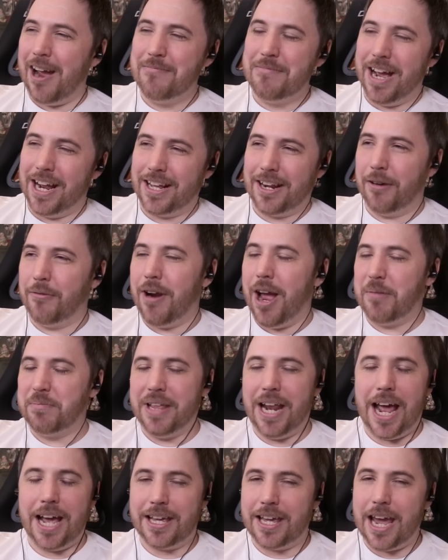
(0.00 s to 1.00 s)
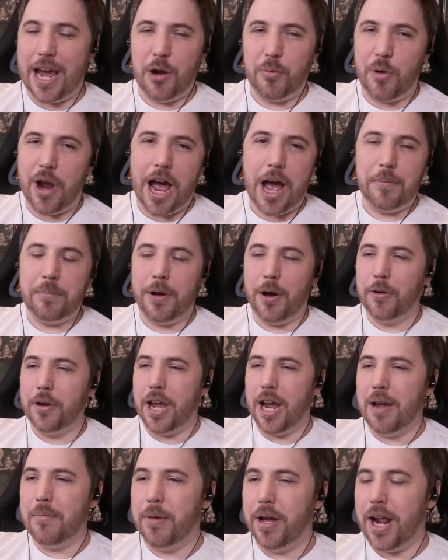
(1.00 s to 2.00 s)
I'm not gonna rap that. I can't rap,
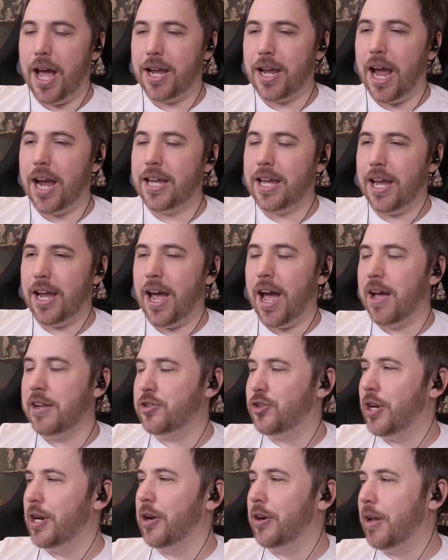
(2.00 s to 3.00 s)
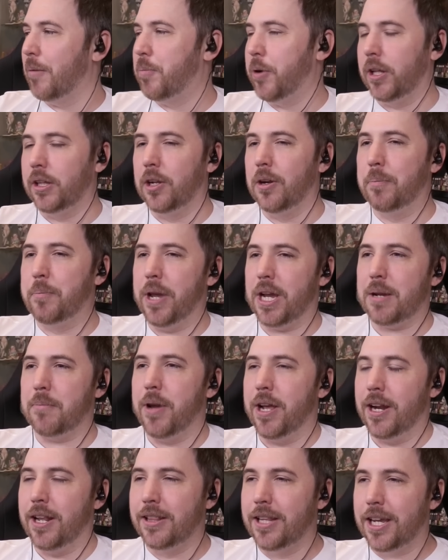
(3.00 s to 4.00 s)
okay? But I can't, Chino can put little
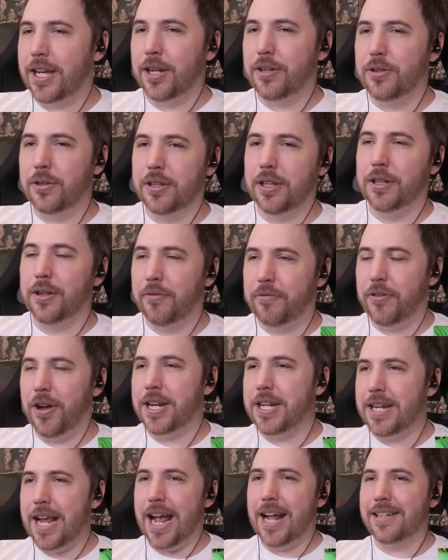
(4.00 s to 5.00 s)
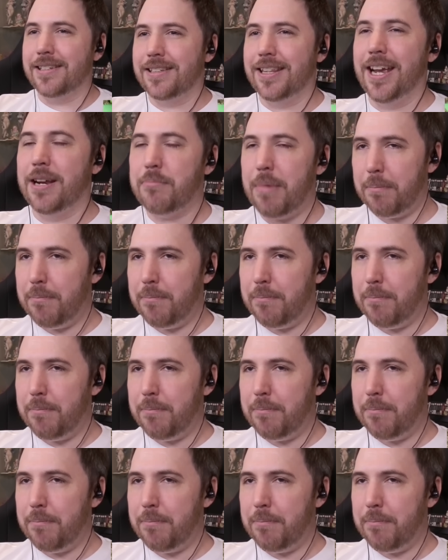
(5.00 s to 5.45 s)
Pikmin and they can do the little funny dance thing.